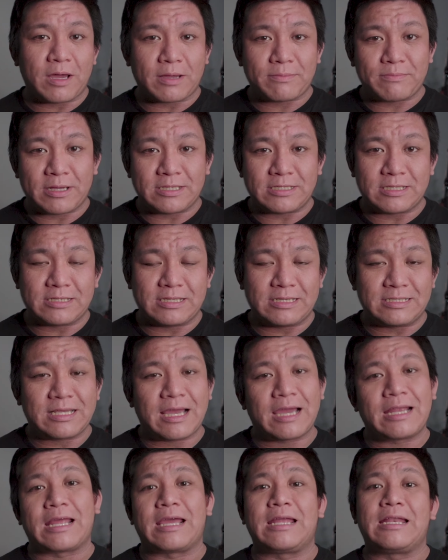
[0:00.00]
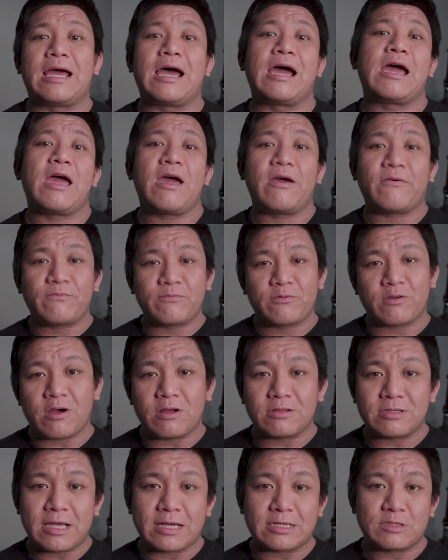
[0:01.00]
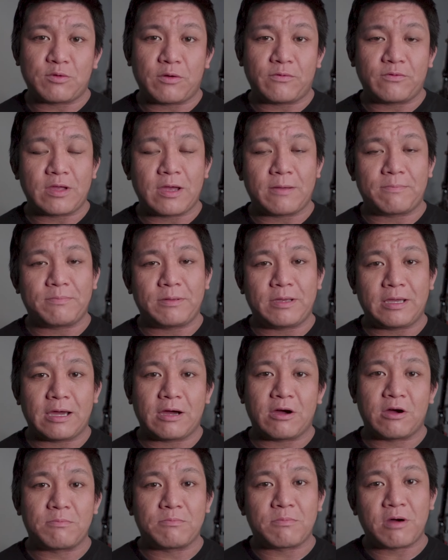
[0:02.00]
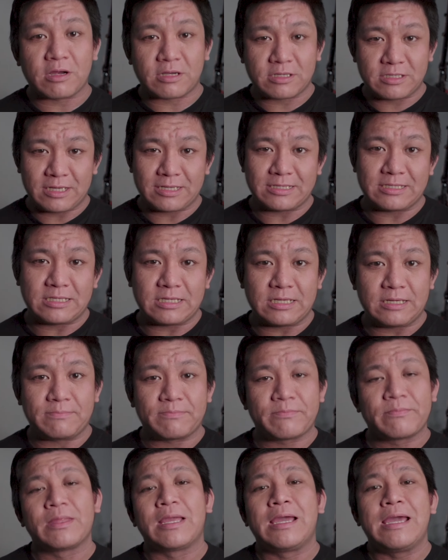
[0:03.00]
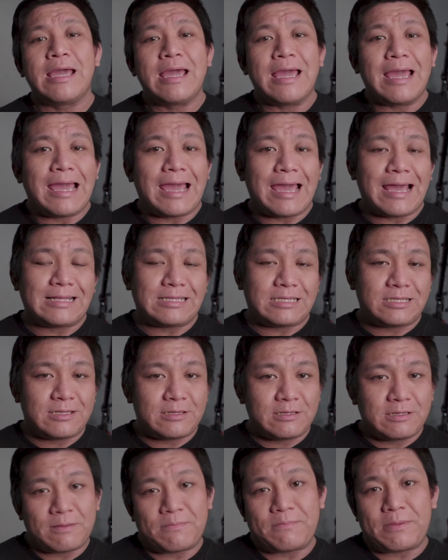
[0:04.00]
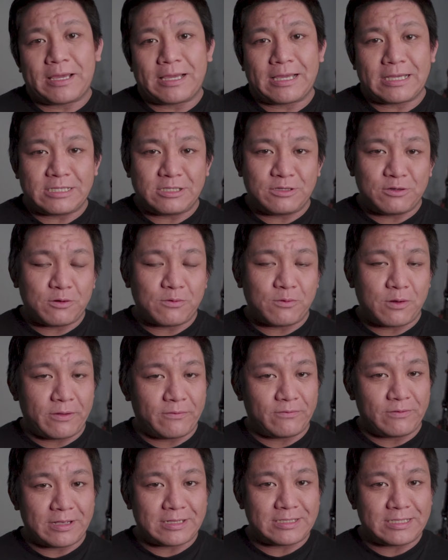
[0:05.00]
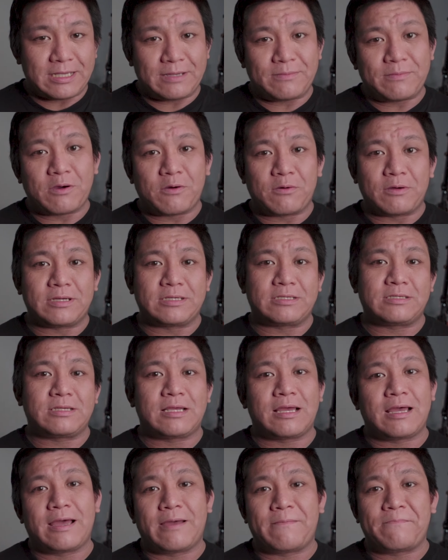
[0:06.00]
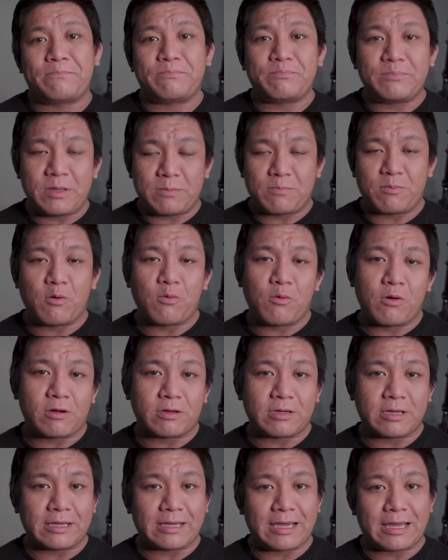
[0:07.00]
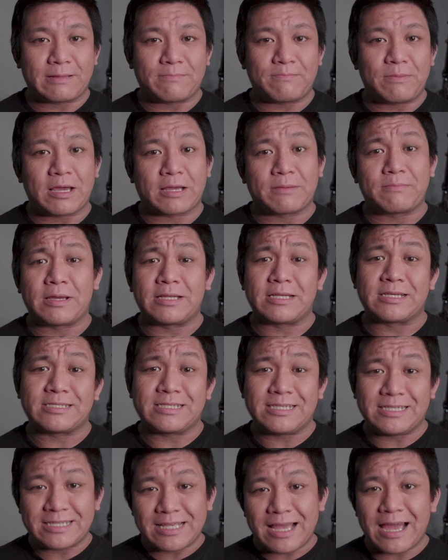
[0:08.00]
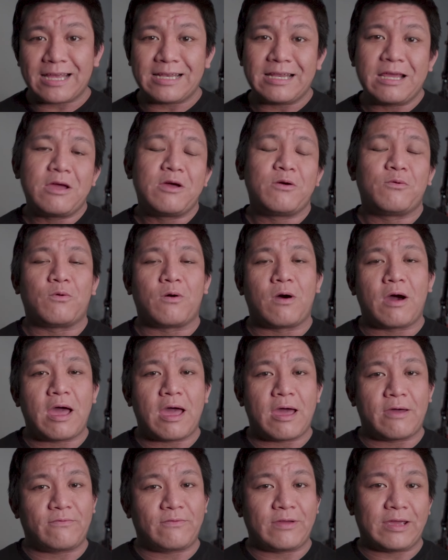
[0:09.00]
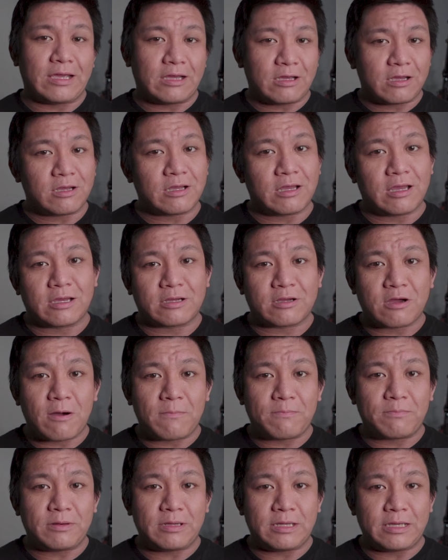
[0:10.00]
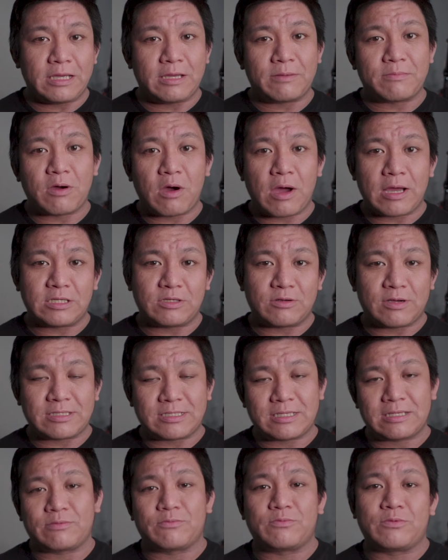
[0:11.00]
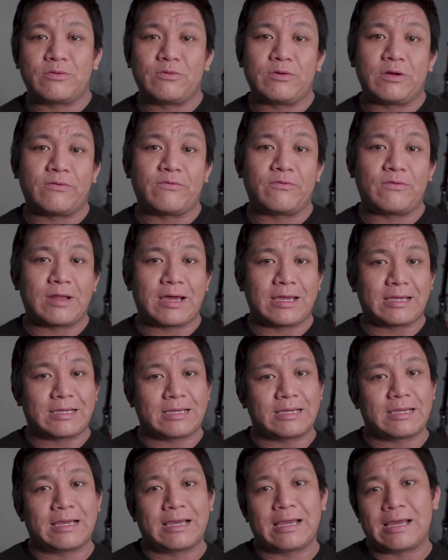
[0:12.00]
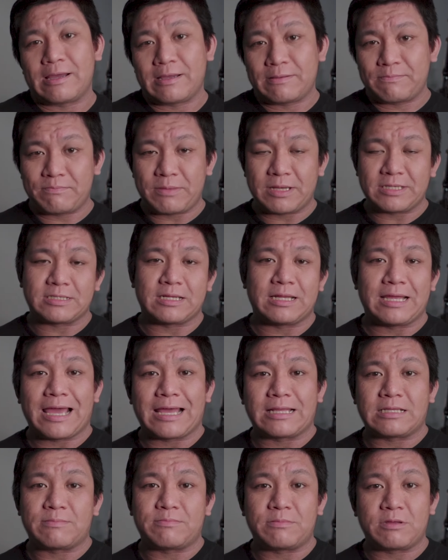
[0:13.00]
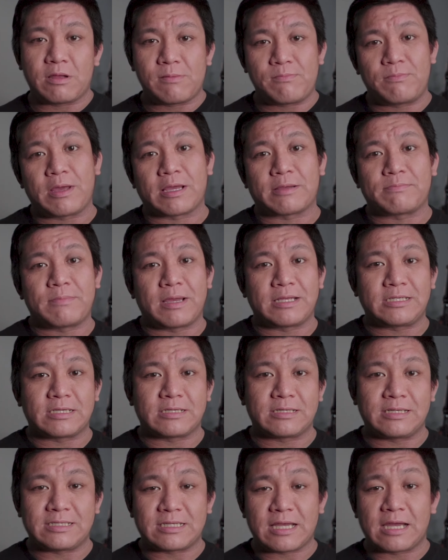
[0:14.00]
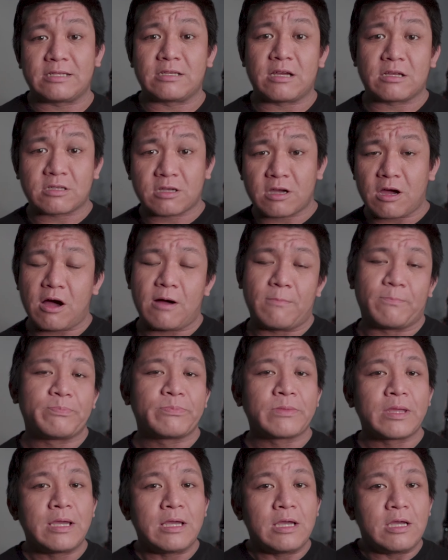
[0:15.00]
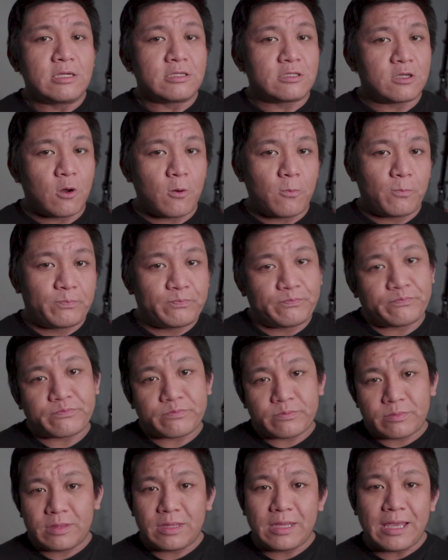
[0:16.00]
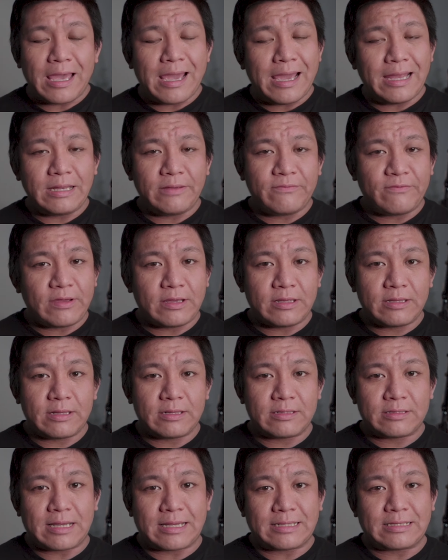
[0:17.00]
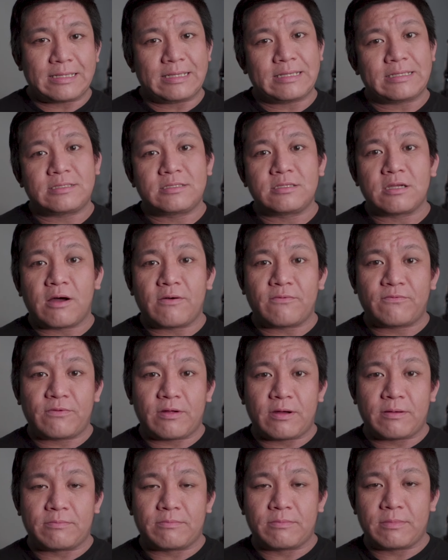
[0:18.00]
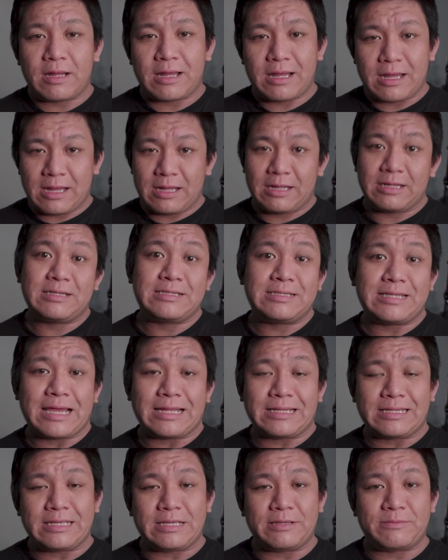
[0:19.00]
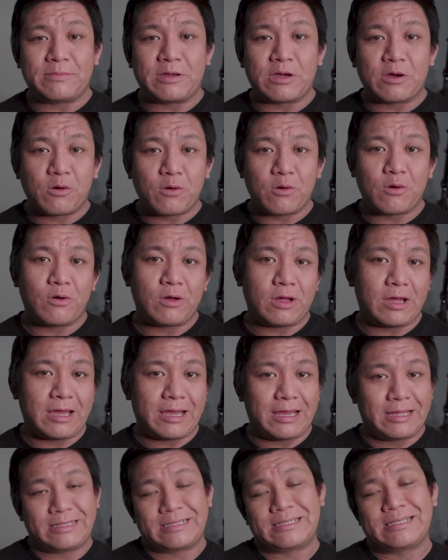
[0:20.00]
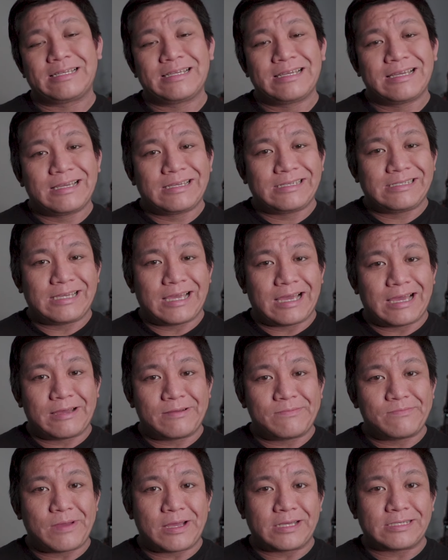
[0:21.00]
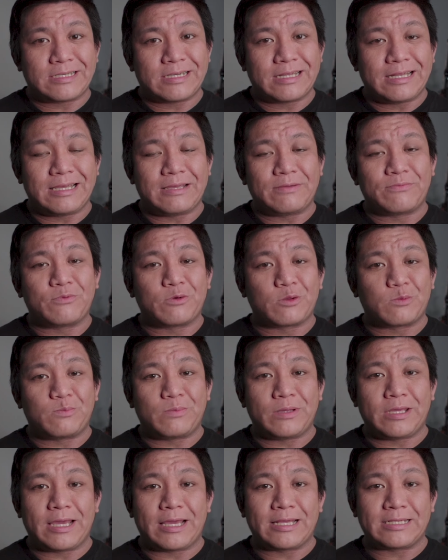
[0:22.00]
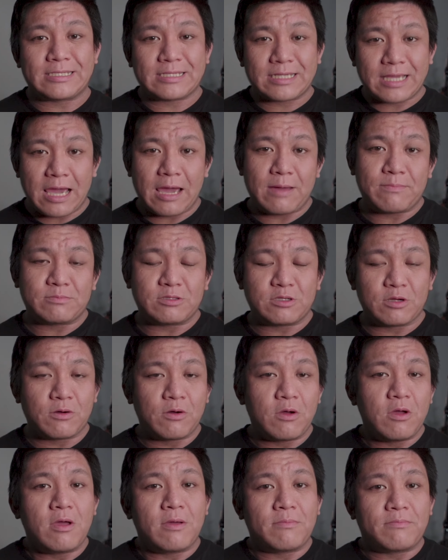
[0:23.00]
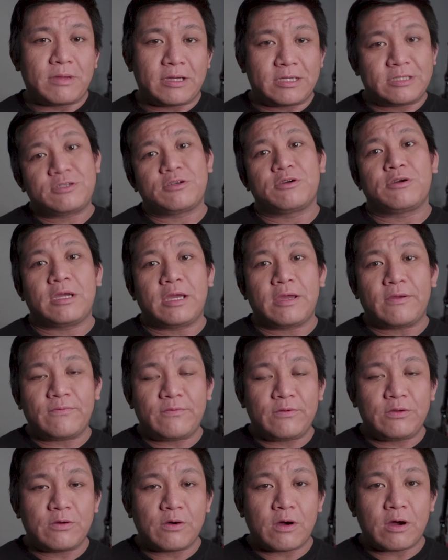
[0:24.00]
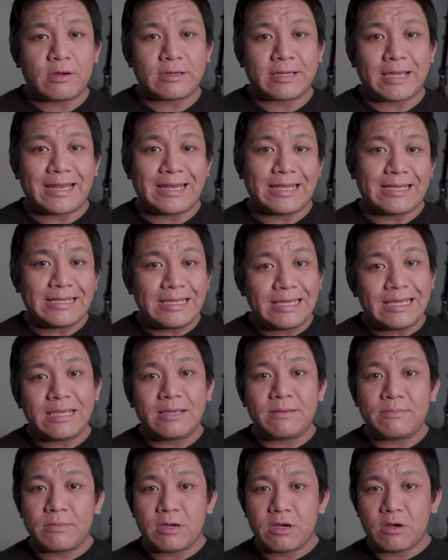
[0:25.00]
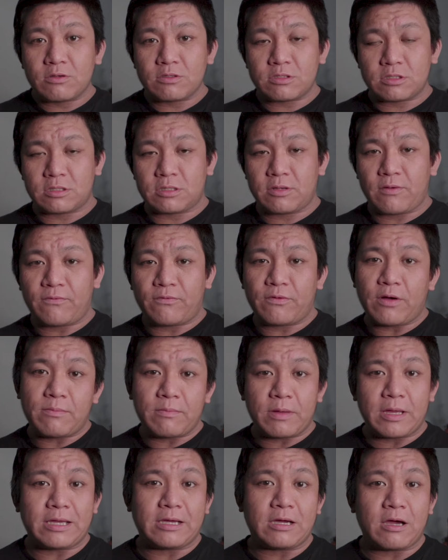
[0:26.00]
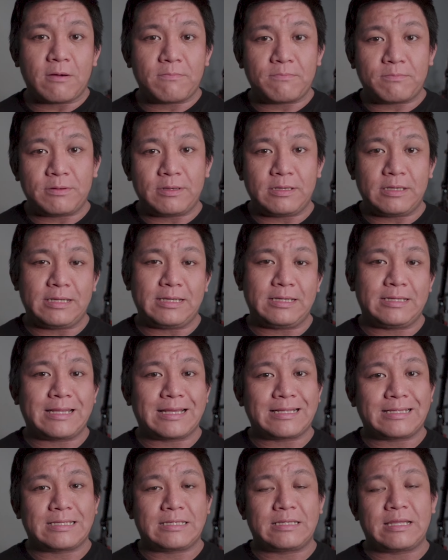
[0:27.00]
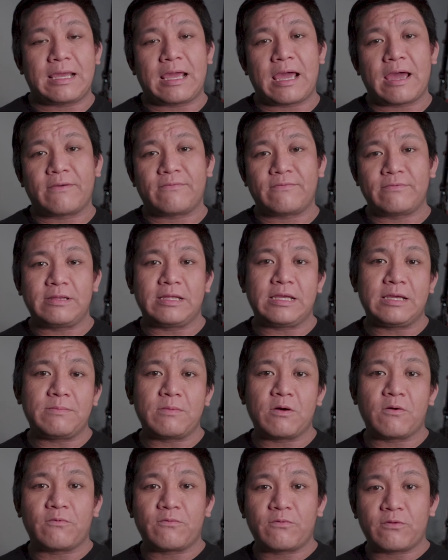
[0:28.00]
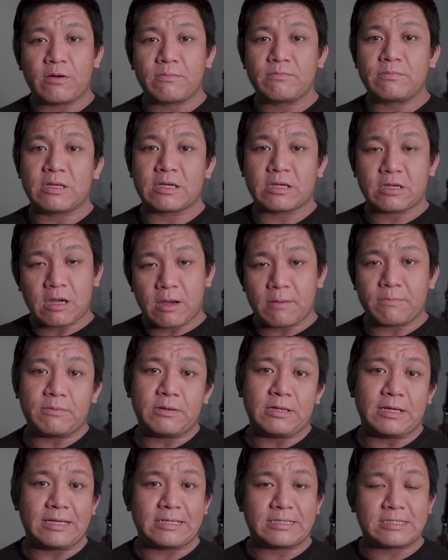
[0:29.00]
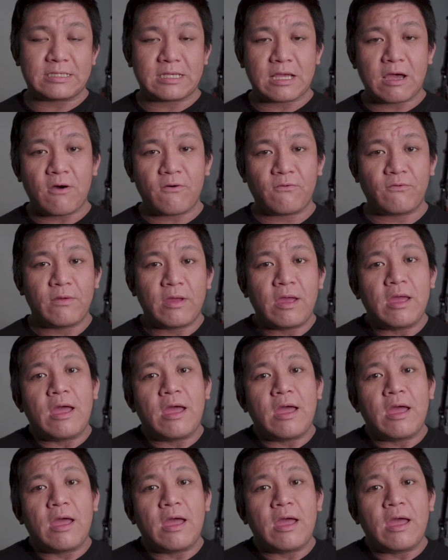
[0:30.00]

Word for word: Blackmagic Design and I have contacts with their PR marketing team and the big issue with this email is uh, people working at Blackmagic Design will have a uh, company email address with like uh, basically at blackmagicdesign.com. So anything that is not from uh, that email and yeah, basically would be a scam. So make sure if you are getting emails from a company that they have an email from the company itself.